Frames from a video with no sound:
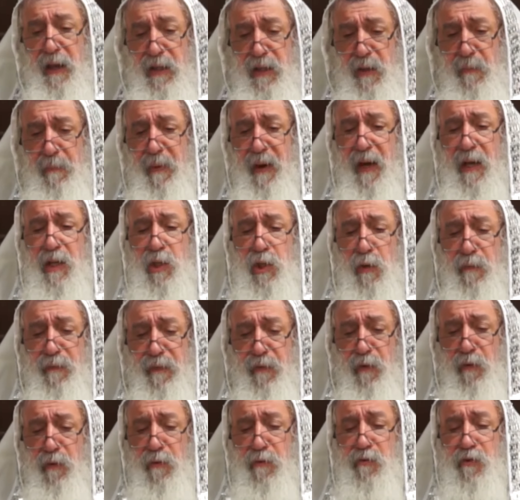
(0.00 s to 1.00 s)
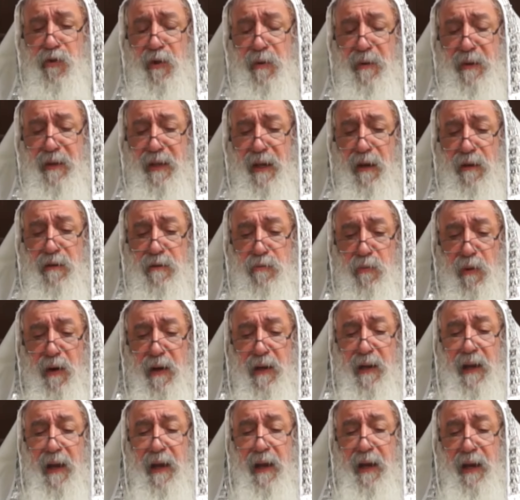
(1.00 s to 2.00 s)
the parasha of Shemitah as
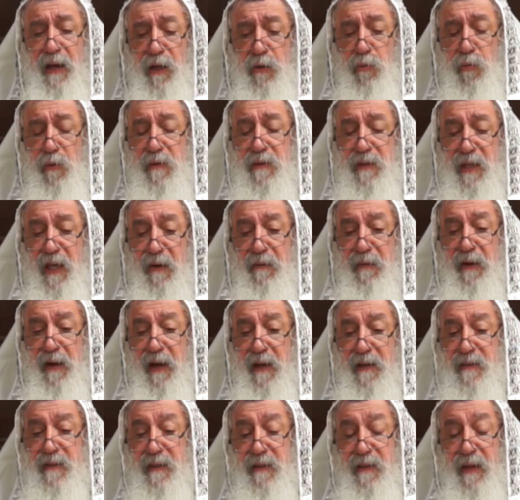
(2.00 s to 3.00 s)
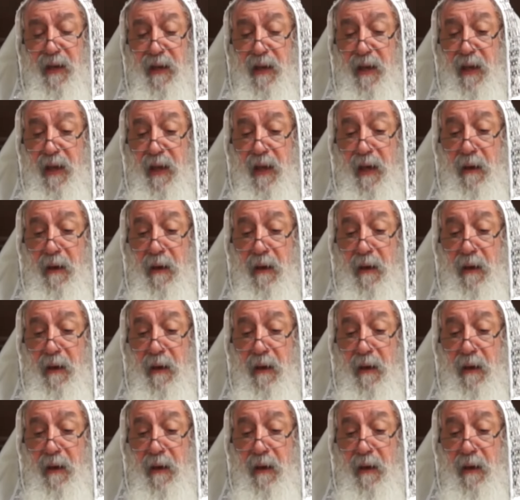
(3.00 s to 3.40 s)
well, it was given Har Sinai.